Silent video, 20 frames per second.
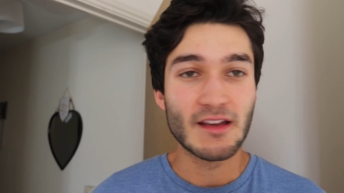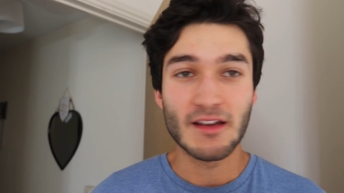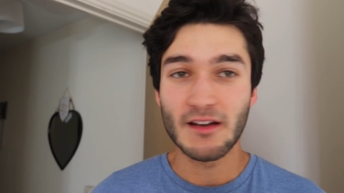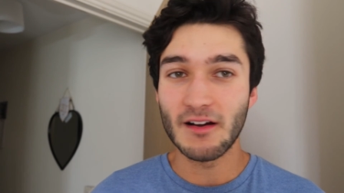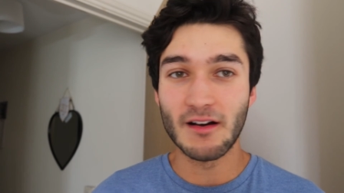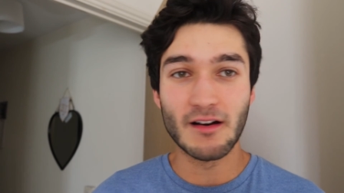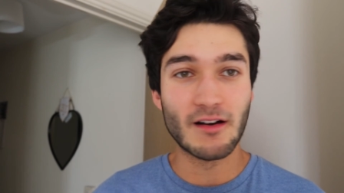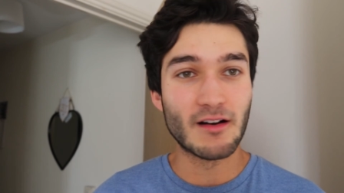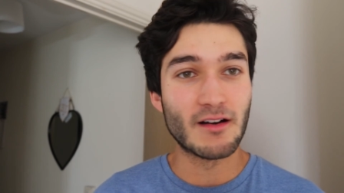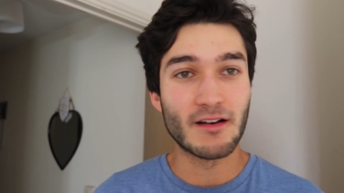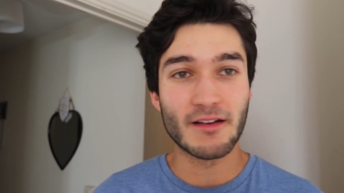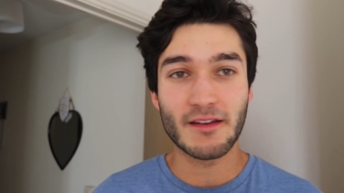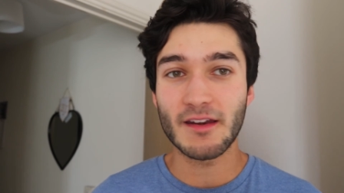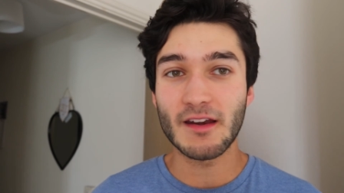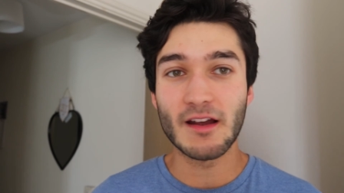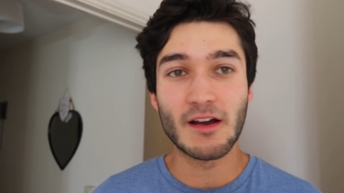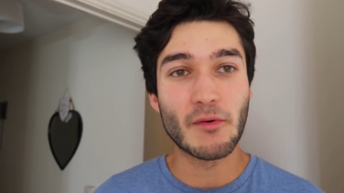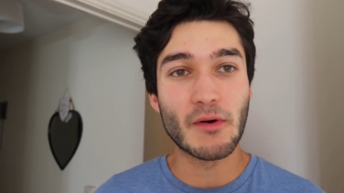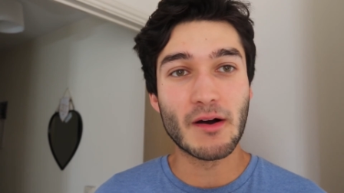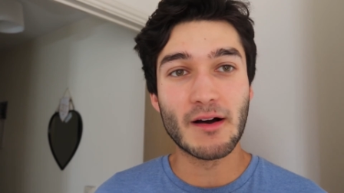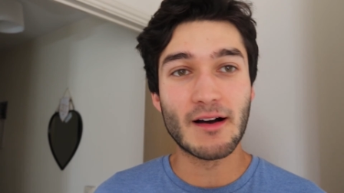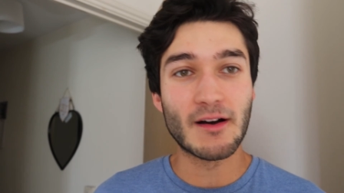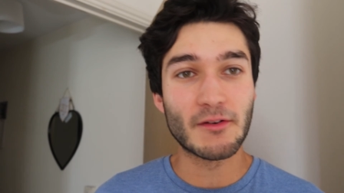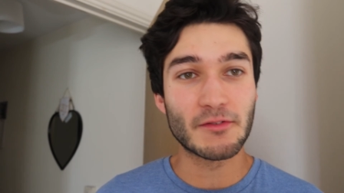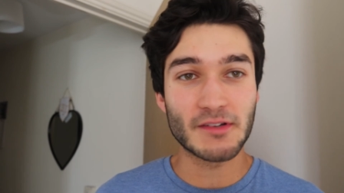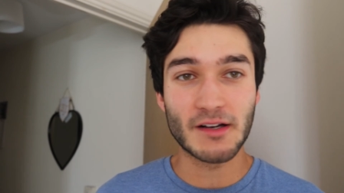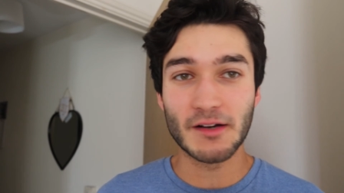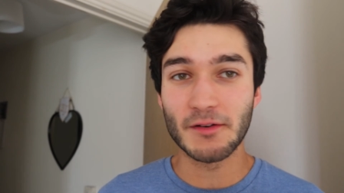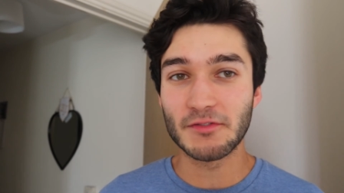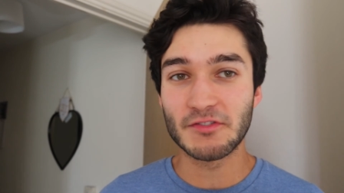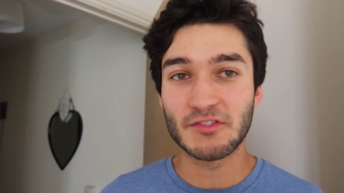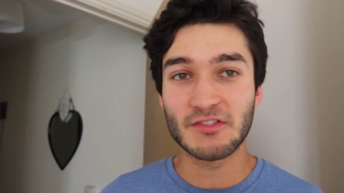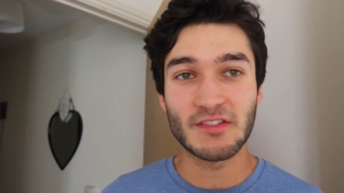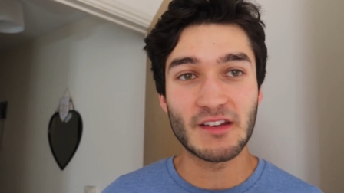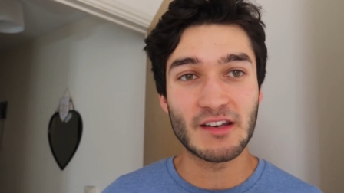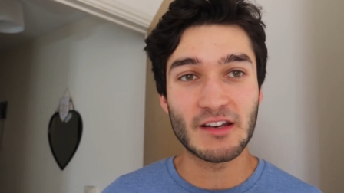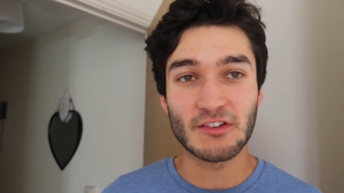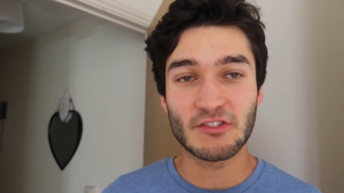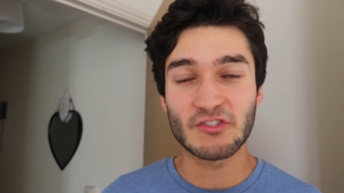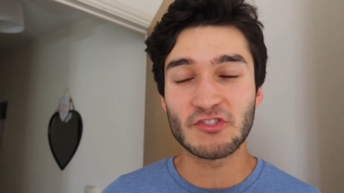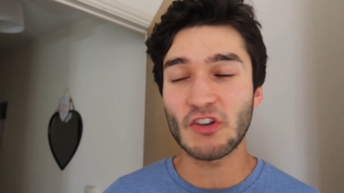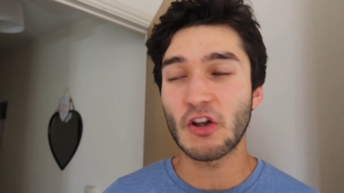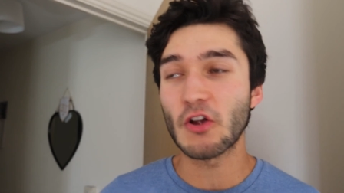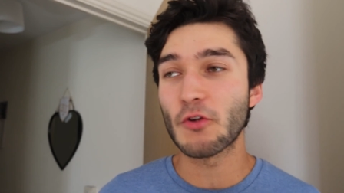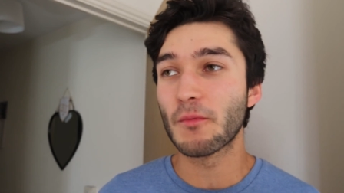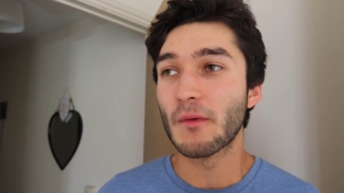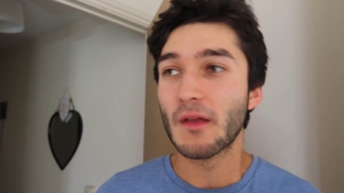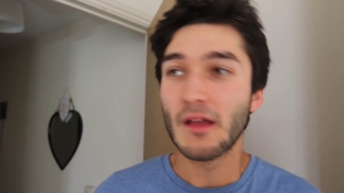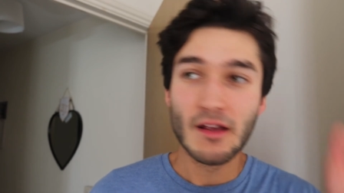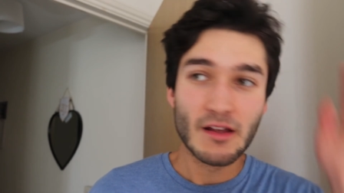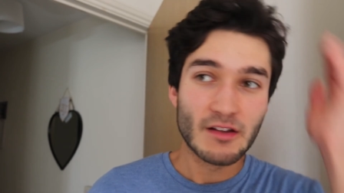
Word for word: Oh, you know what, I was, I was feeling so,